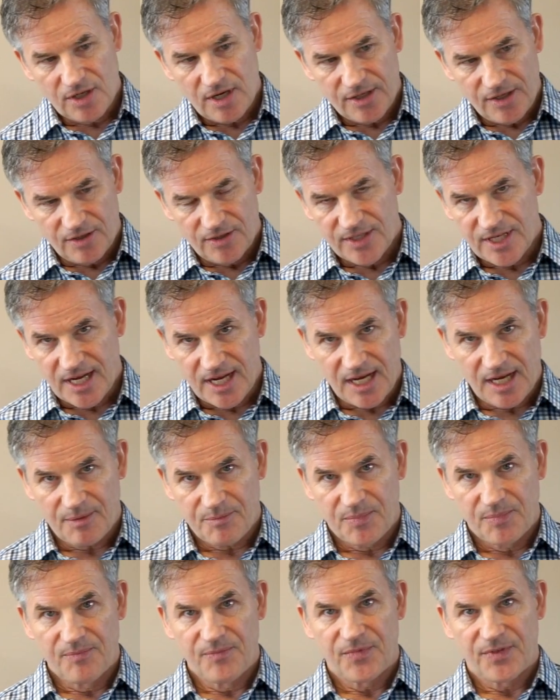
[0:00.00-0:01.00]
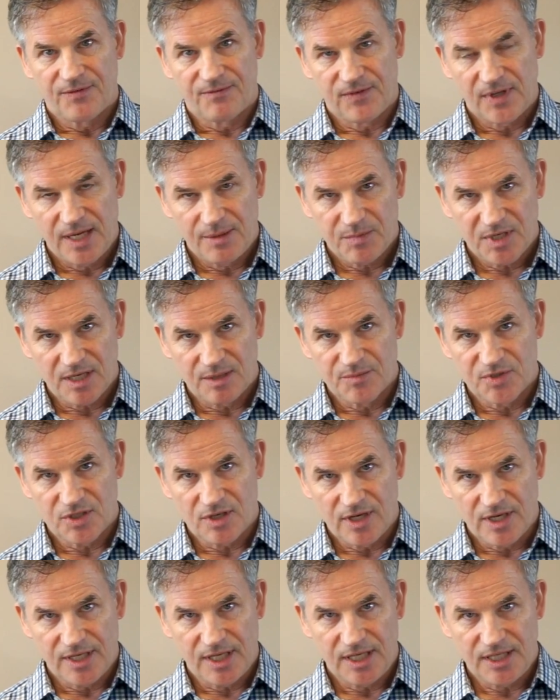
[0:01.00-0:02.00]
on your tap, flame comes
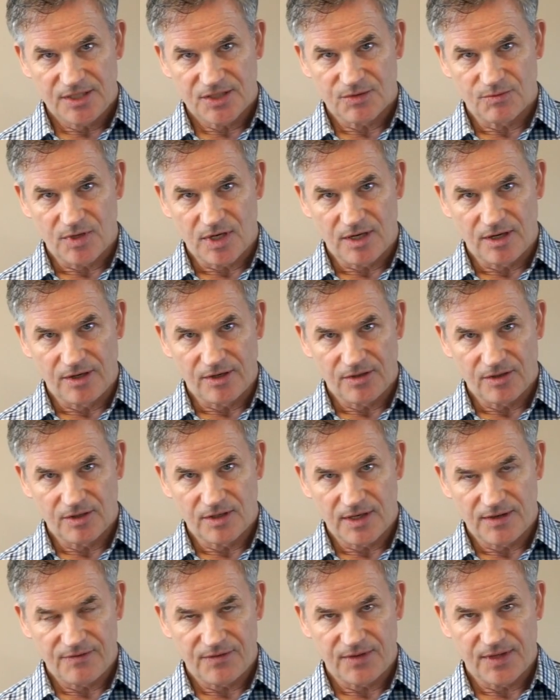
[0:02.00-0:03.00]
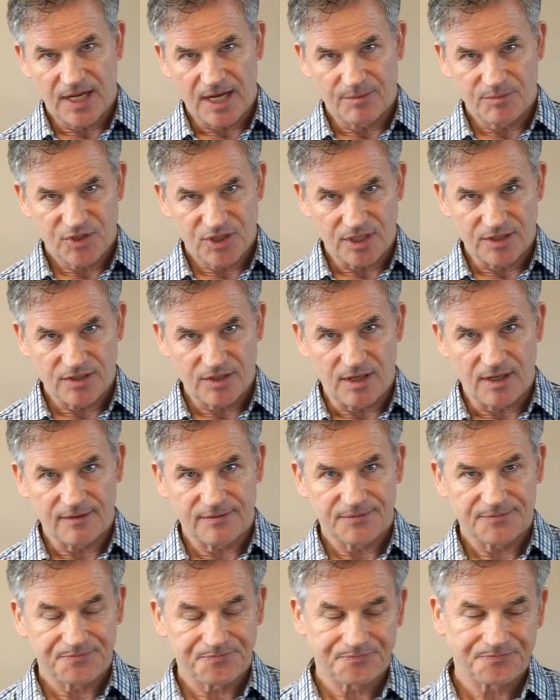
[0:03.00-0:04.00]
on, heats the water, you turn off the tap, shuts off.
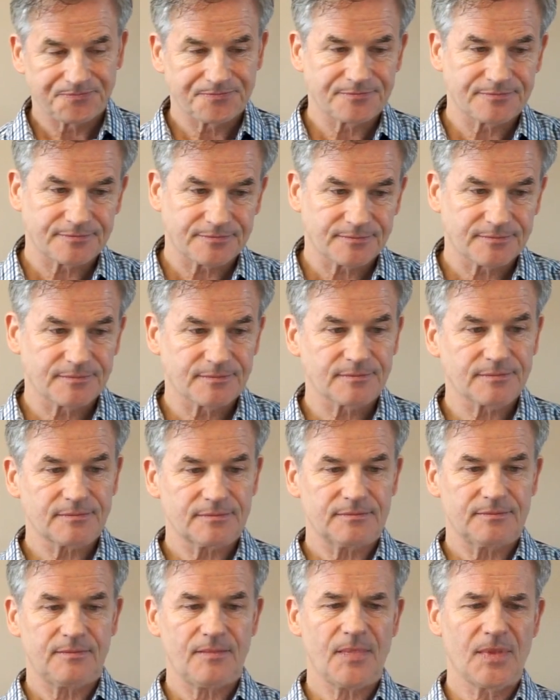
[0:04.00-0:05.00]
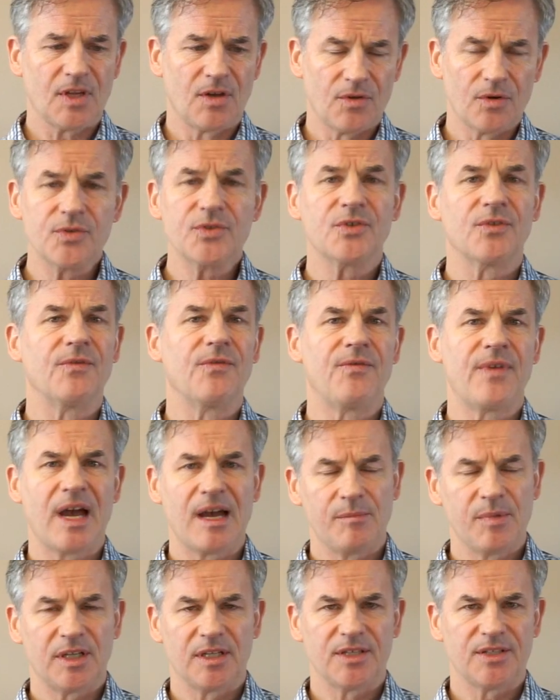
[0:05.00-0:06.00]
Those are
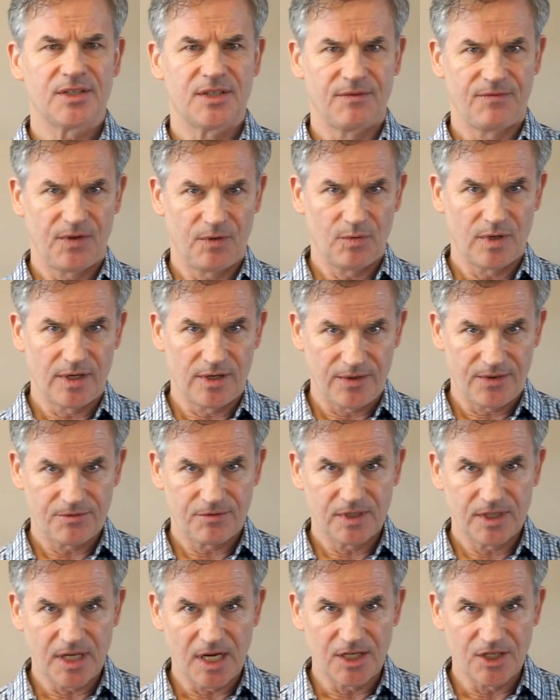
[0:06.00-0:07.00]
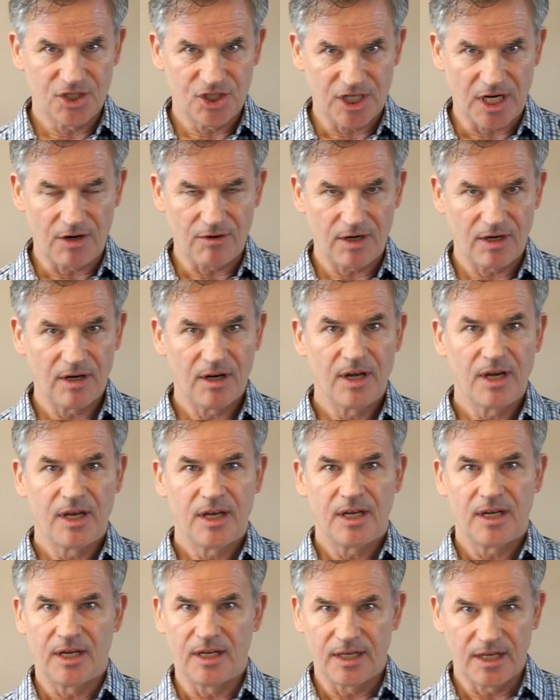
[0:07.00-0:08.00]
fabulous if you want a 3-day shower.
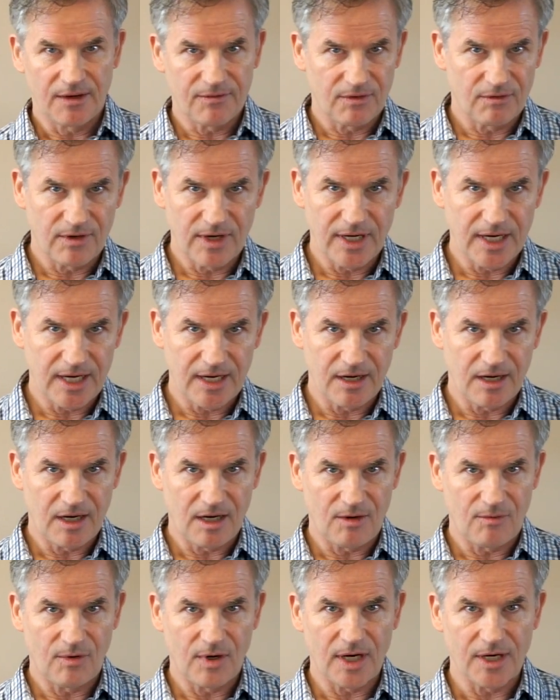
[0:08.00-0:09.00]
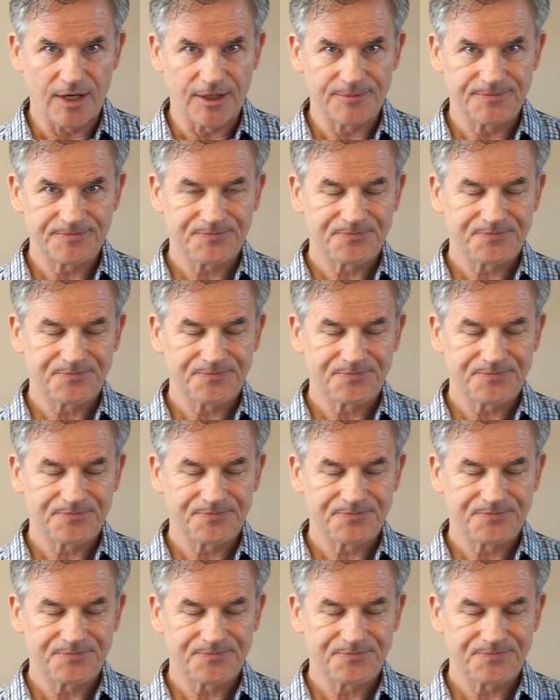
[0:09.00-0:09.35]
You never run out of hot water.